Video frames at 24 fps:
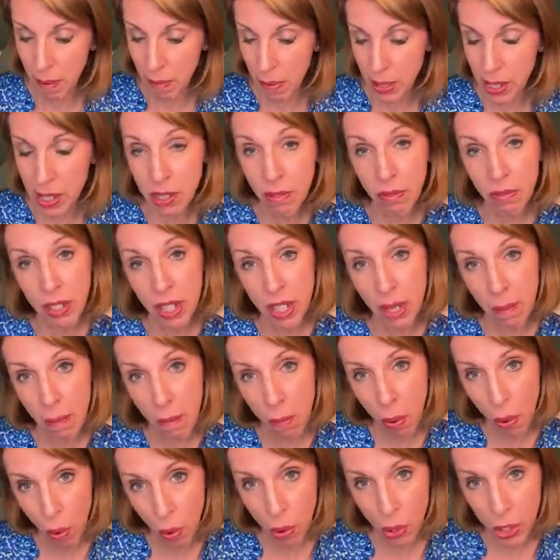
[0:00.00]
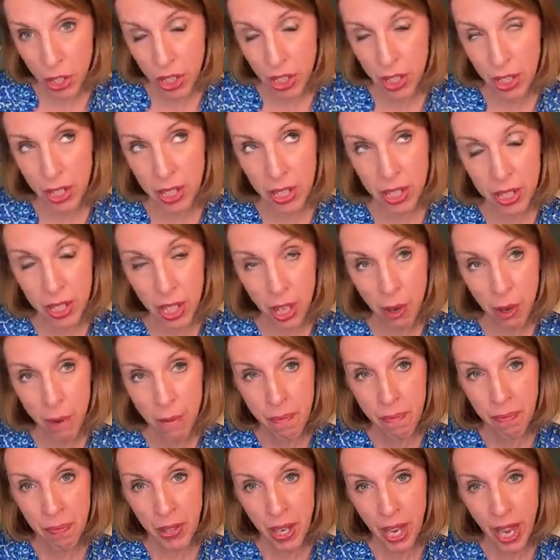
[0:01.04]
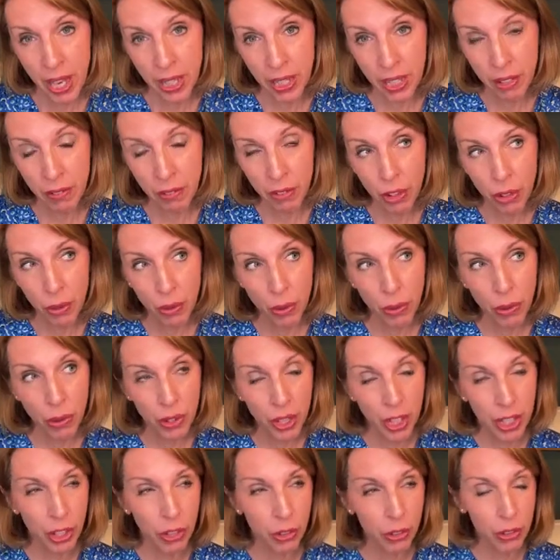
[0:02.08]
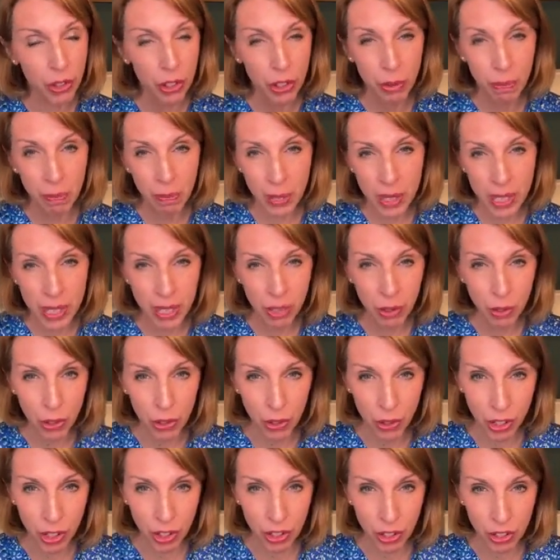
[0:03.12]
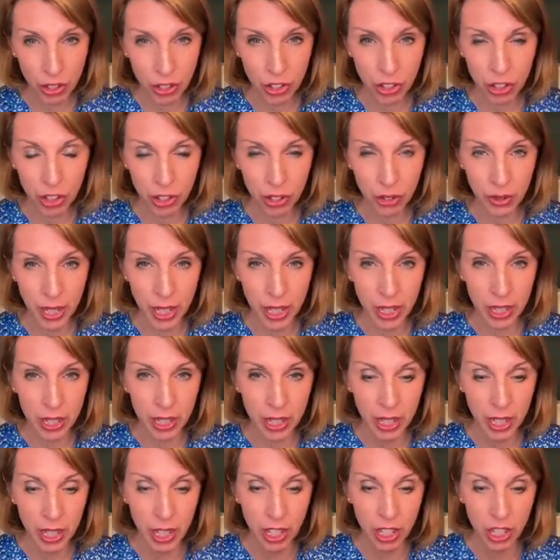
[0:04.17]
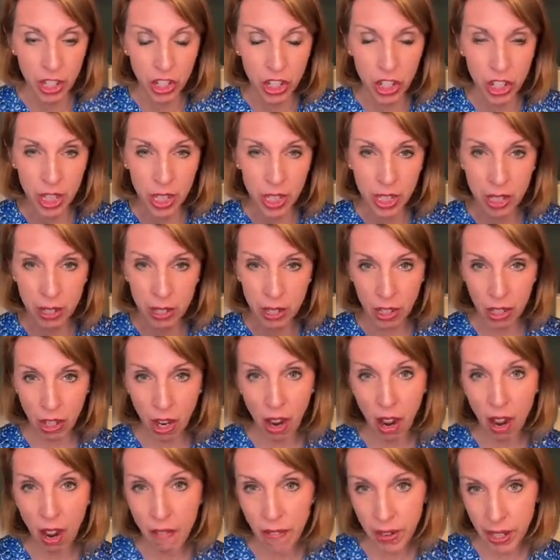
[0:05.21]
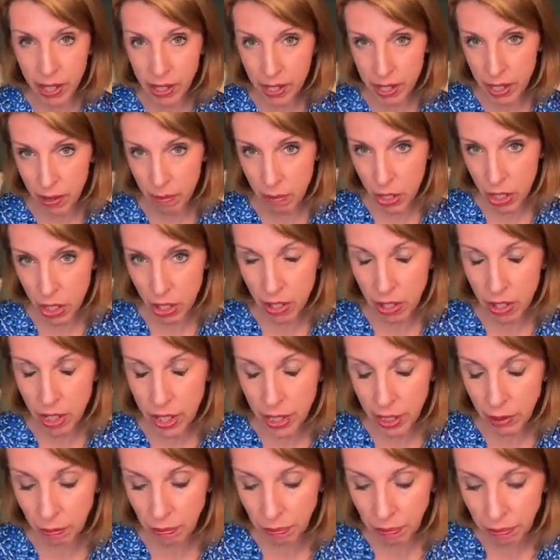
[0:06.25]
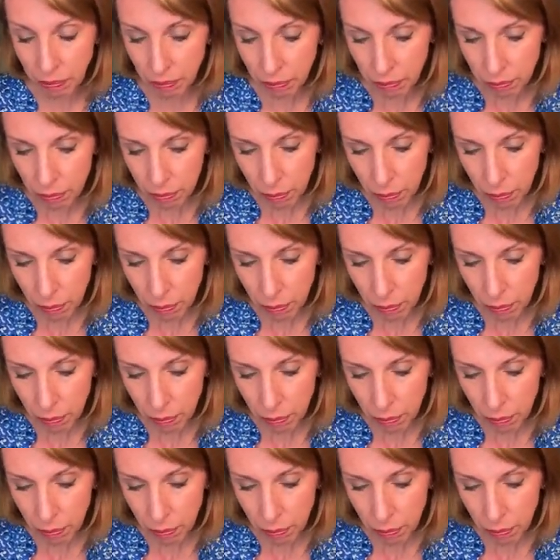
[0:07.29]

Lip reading: But it's a really important, so any of you who think you're too busy or you can't do it, just carve out some time.